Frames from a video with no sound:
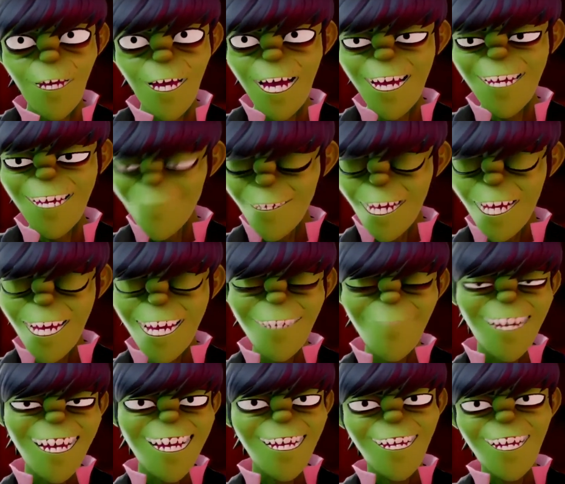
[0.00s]
The
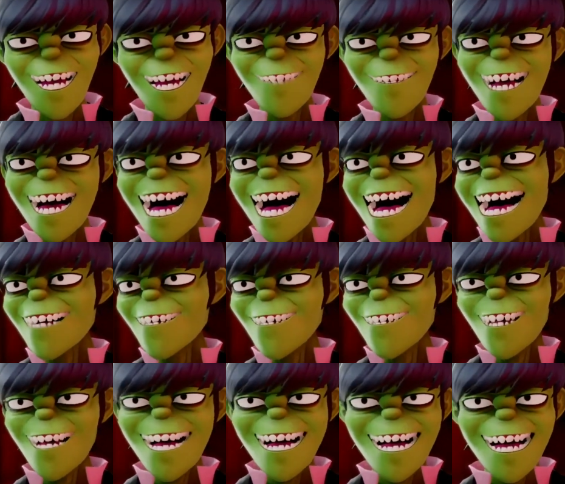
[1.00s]
impermanence of
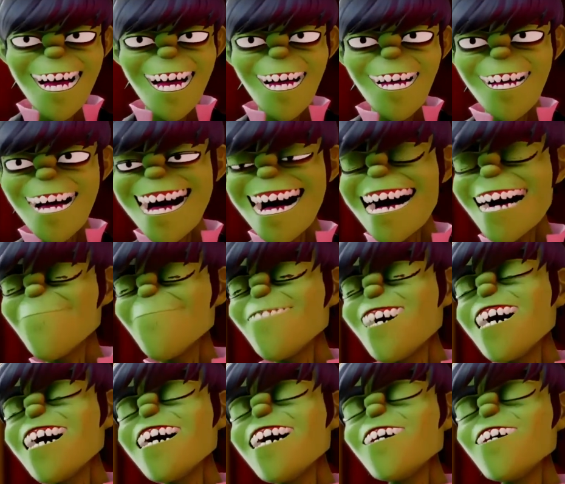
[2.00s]
life the
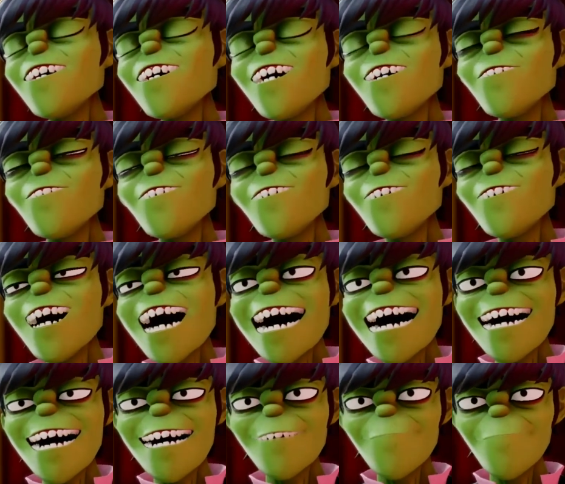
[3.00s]
emptiness of
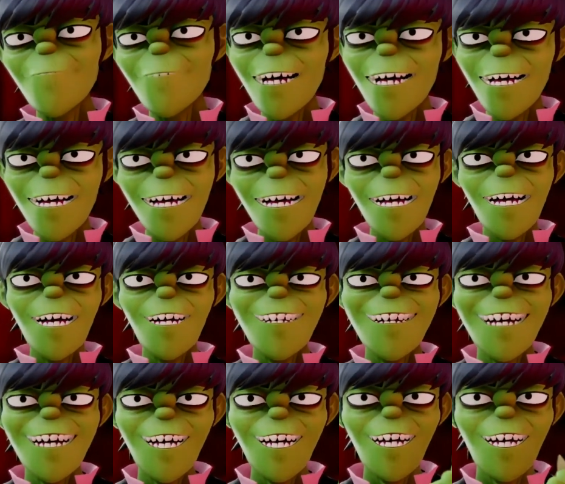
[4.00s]
fame,
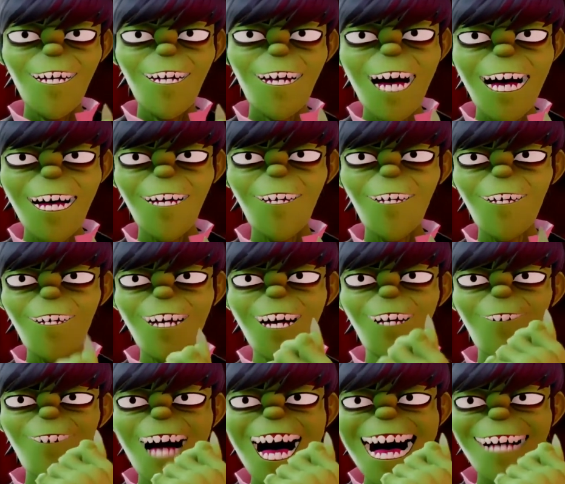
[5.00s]
the struggle
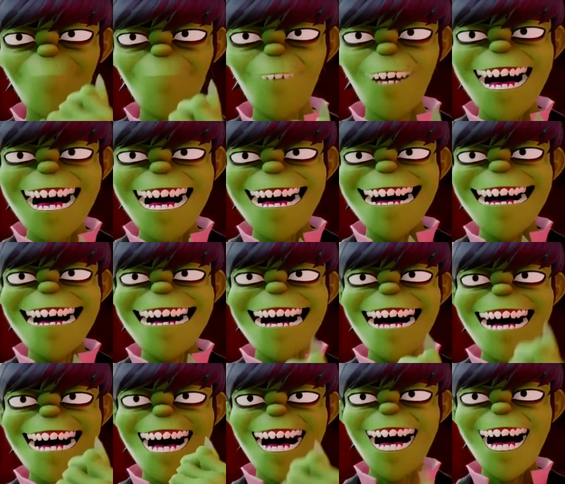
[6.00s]
to find
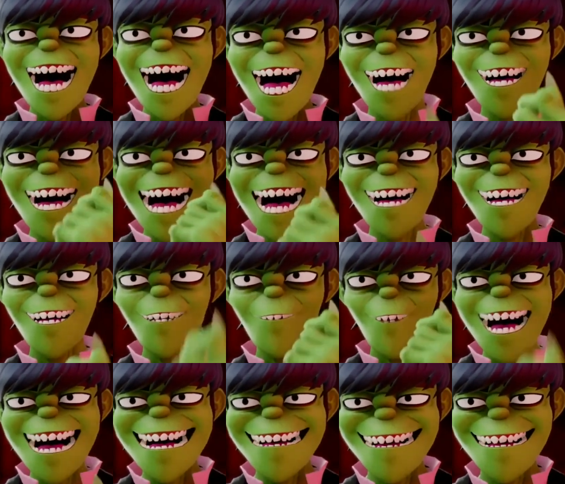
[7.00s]
meaning in a hollow
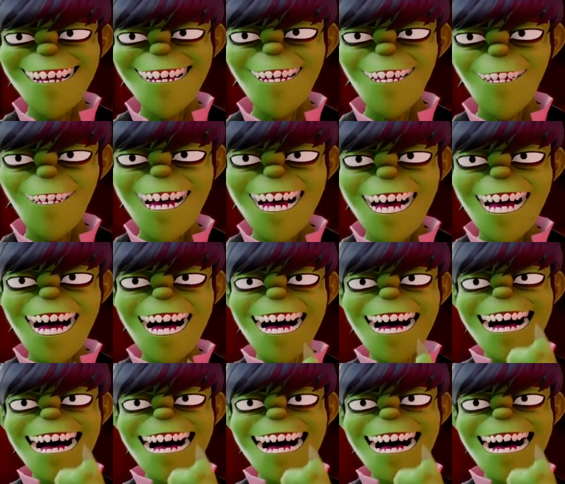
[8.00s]
world.